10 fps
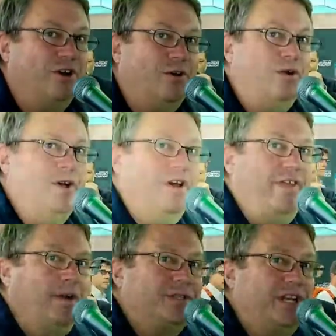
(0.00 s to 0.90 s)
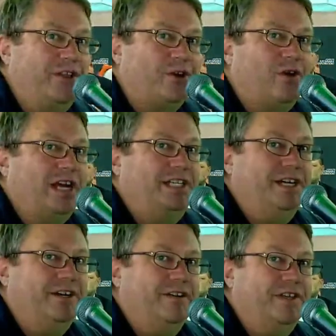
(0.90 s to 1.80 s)
So that was another
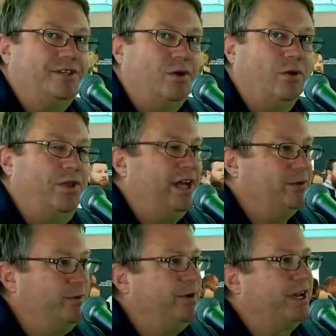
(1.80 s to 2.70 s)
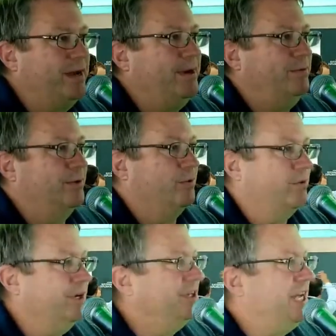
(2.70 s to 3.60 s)
criteria of this whole thing. Is we want to come up with
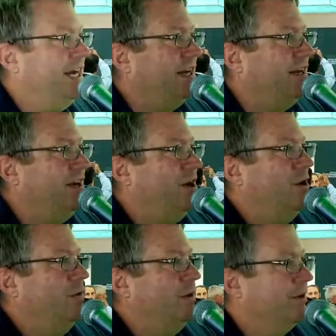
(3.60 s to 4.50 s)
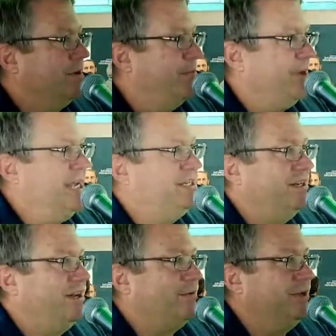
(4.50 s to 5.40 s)
real data. We want to
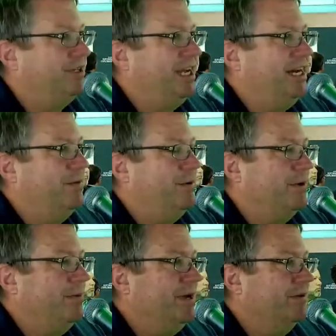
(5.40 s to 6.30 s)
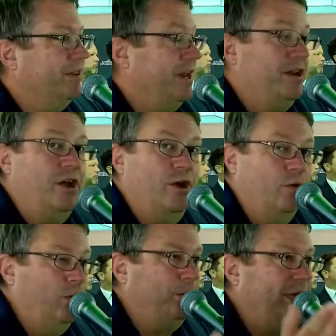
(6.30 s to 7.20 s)
base it on real data. We want to be able to then
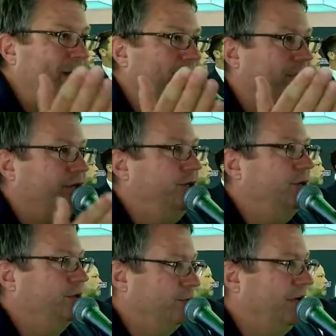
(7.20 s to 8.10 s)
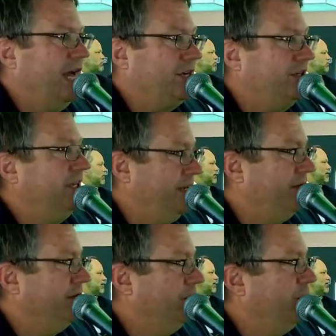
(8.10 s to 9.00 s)
we'll play with our tools. We'll
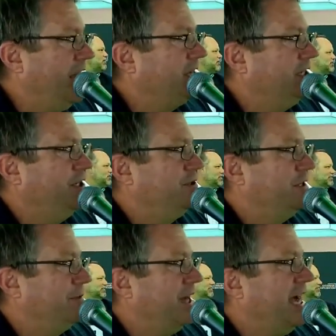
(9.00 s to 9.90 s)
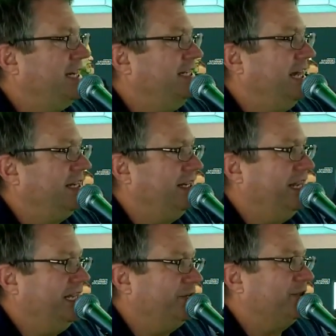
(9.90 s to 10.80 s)
actually do some of the high tech,
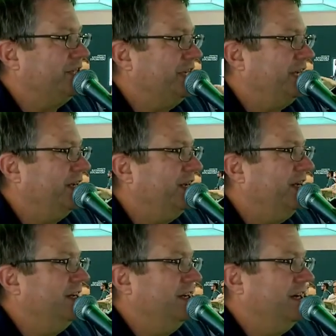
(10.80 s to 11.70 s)
interesting